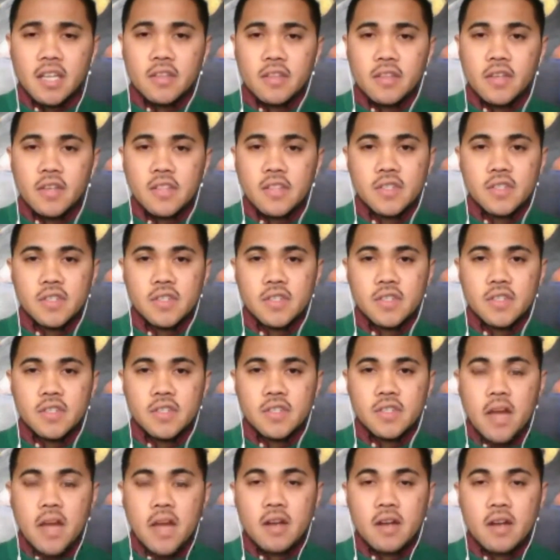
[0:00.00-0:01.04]
it doesn't
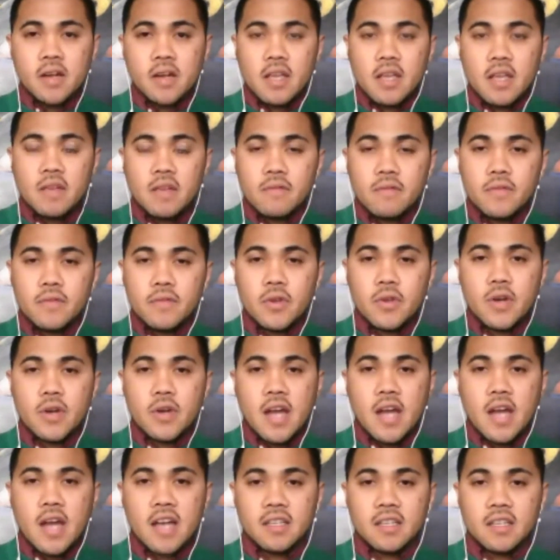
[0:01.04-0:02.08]
really matter if
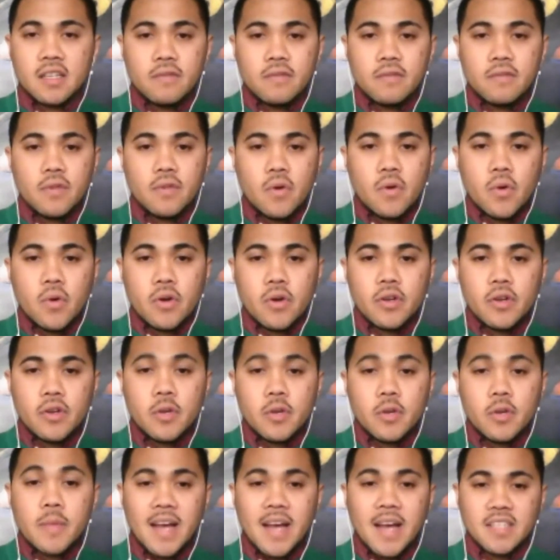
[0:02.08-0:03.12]
you're active or
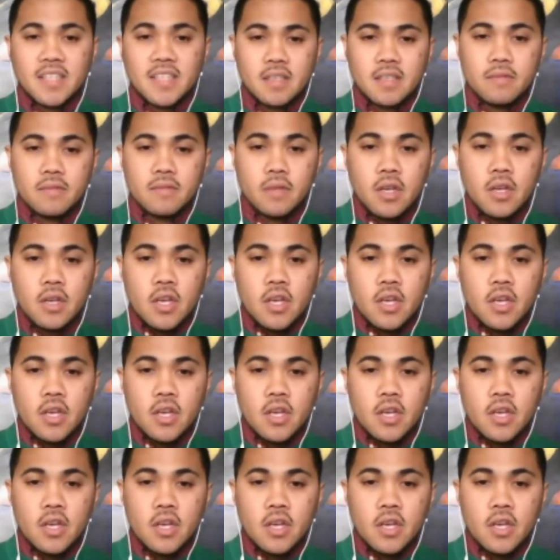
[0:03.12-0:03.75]
you're passive.